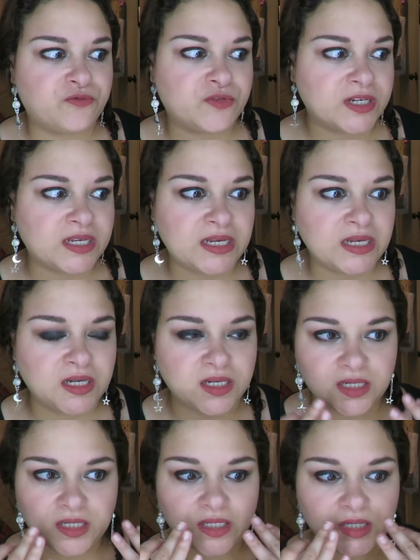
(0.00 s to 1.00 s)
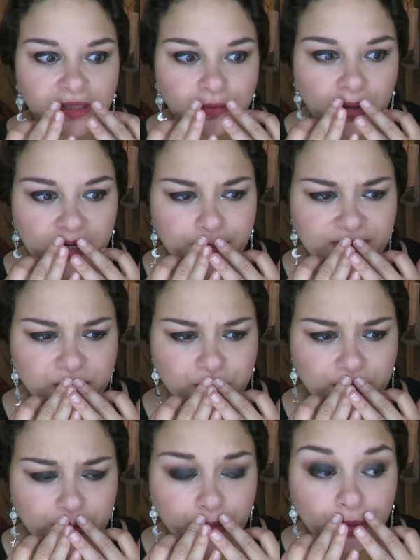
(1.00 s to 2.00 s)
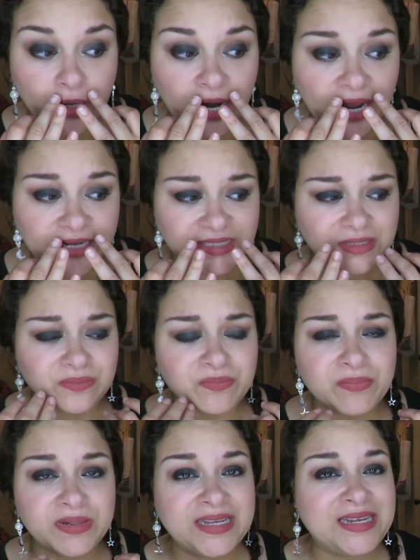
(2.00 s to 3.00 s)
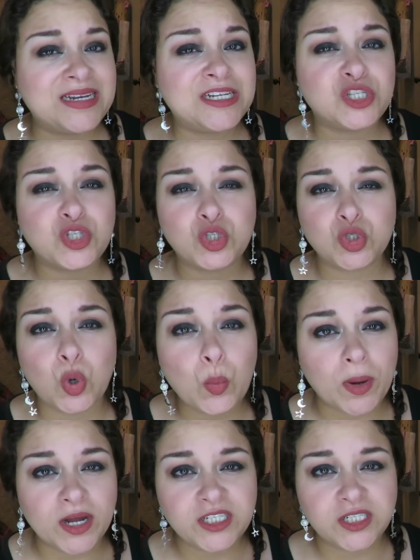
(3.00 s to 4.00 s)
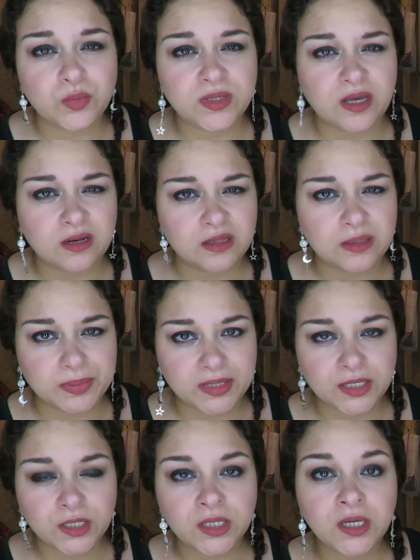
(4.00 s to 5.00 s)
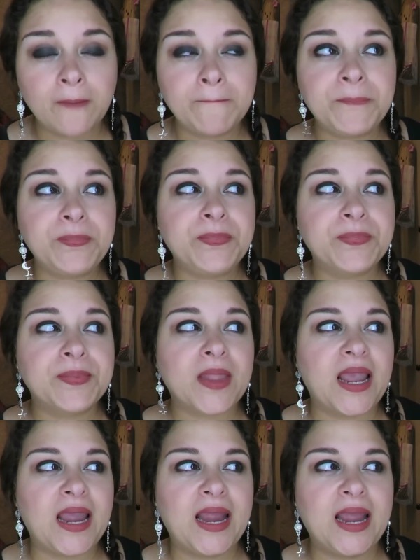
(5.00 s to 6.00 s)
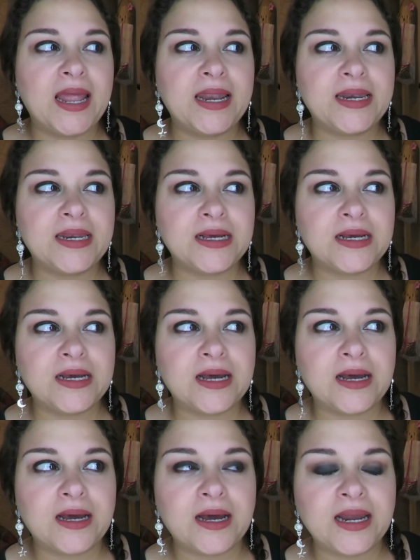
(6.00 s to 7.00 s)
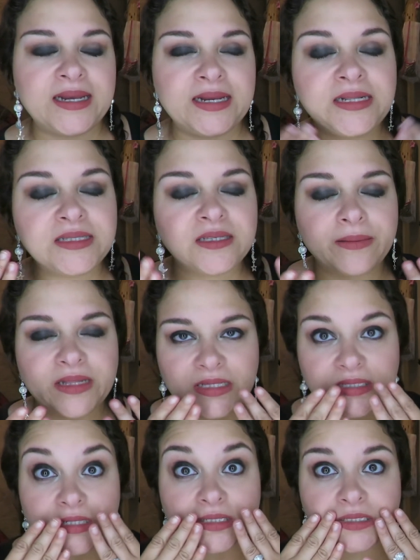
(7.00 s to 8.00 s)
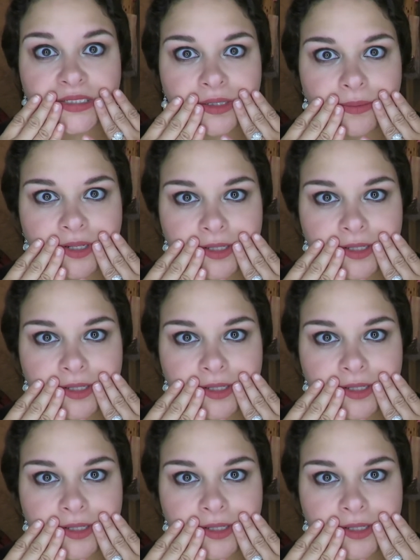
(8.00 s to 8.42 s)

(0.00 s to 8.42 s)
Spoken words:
freaking went in between the cracks. It bleeded so much without a lip liner, and I need something that's gonna stay on